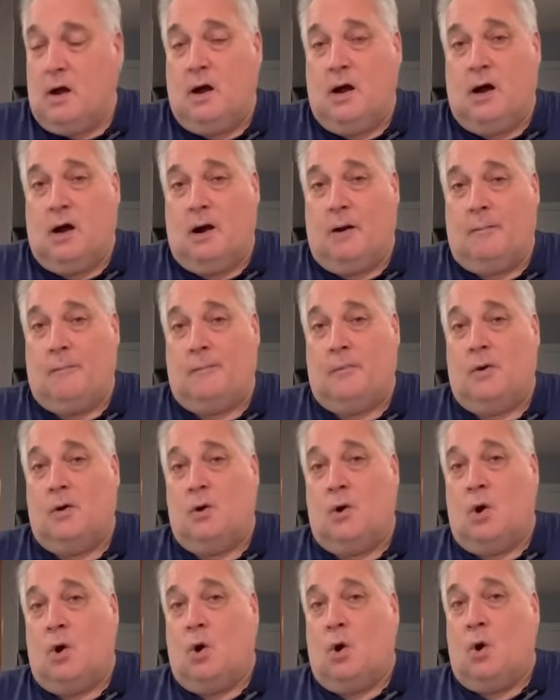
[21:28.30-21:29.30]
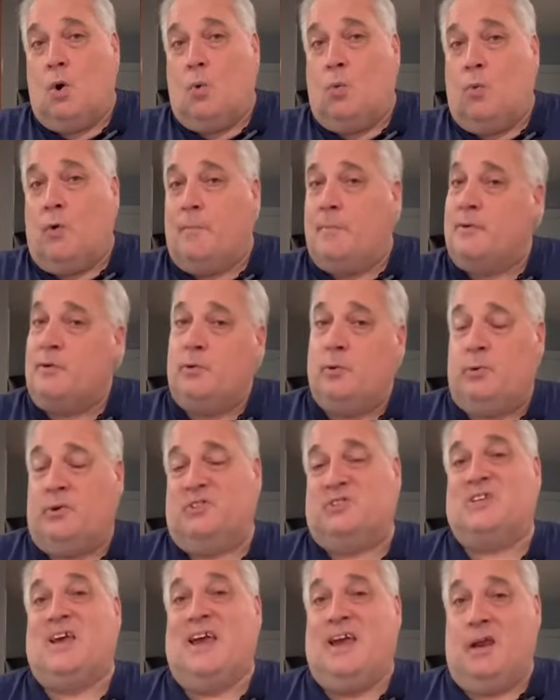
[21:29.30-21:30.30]
Um, we've been doing
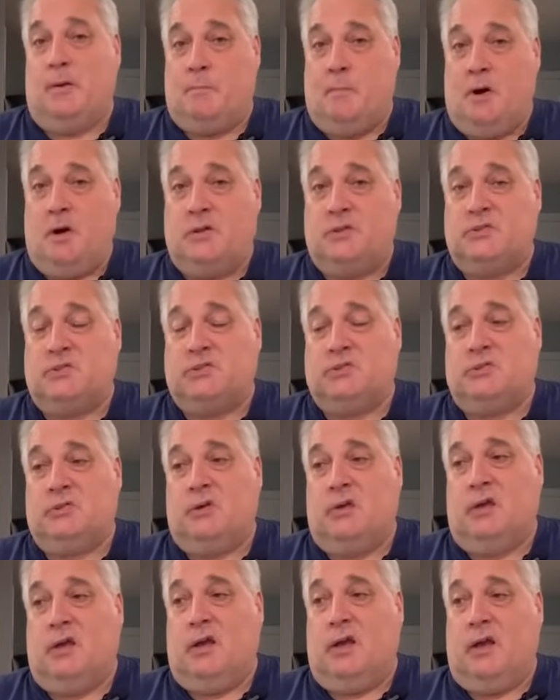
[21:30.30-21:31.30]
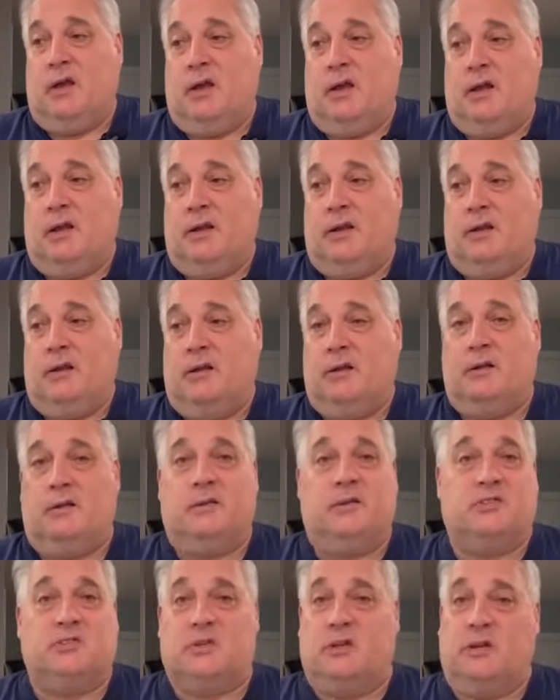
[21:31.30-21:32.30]
this 8 months. And
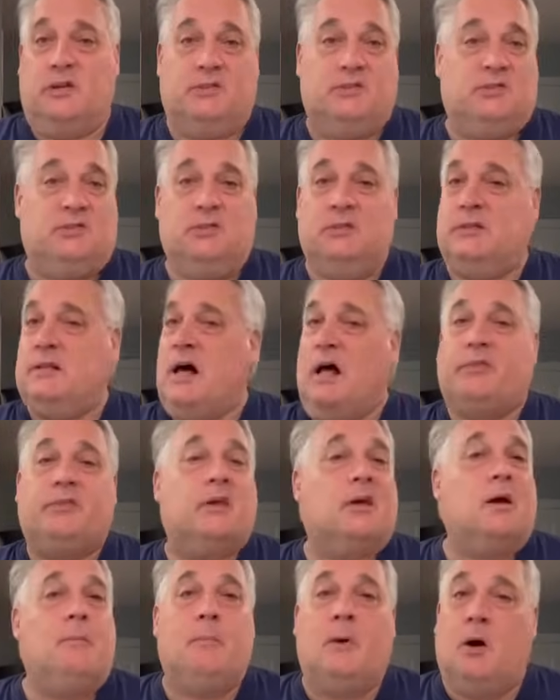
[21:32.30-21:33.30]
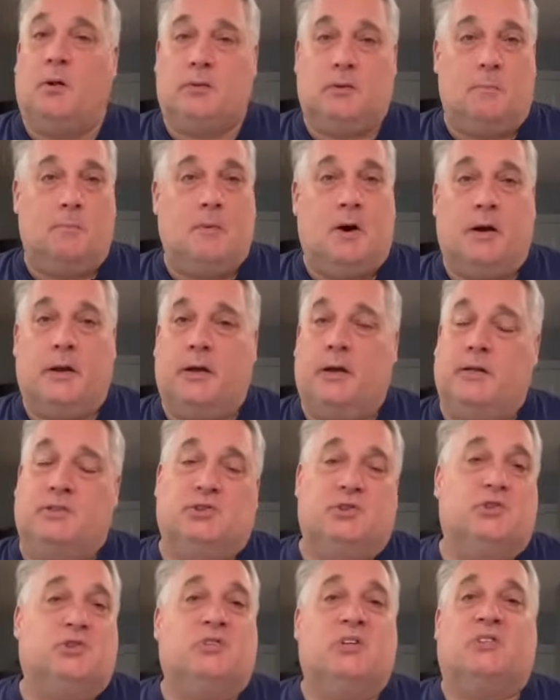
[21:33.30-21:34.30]
listen, it's nothing about the money. It's
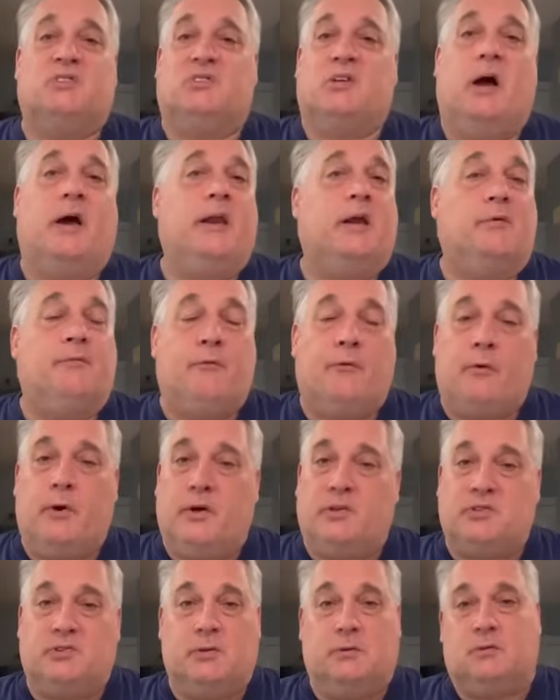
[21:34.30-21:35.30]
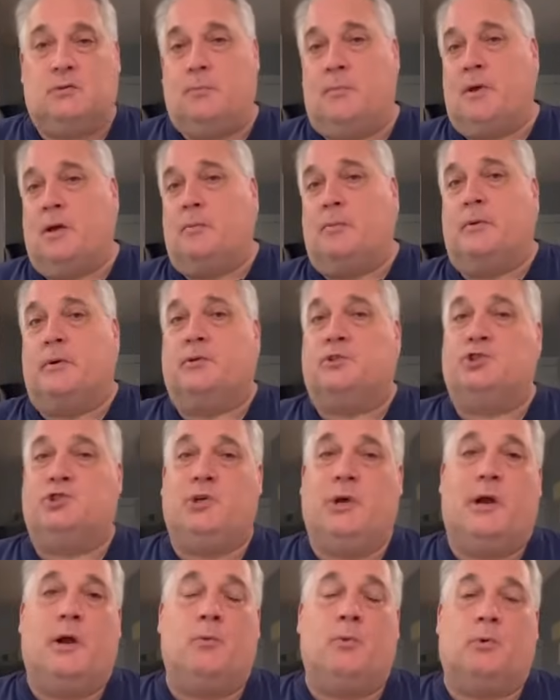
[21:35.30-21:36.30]
just exciting for us and to be able to
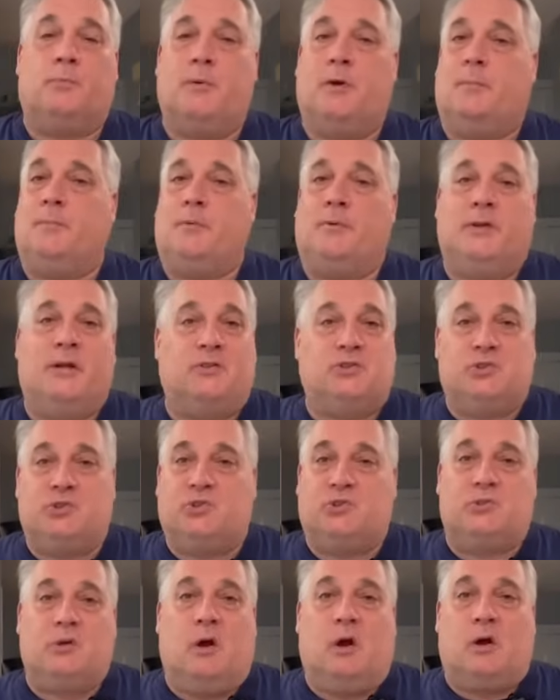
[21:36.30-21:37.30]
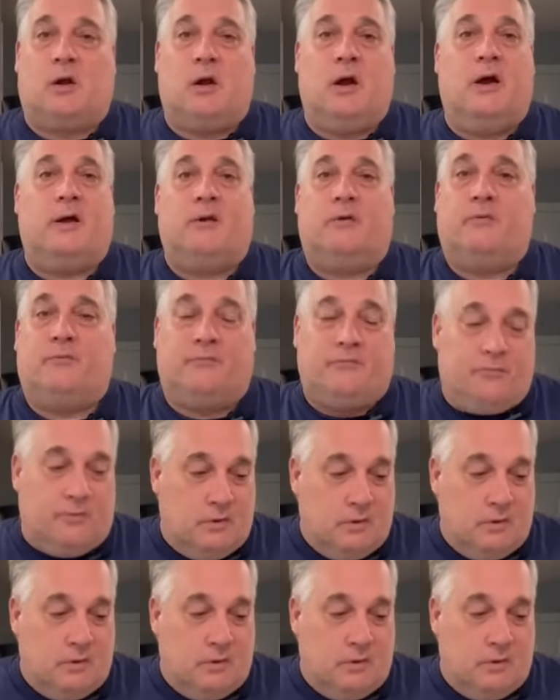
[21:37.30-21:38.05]
share with people. That's just our kind of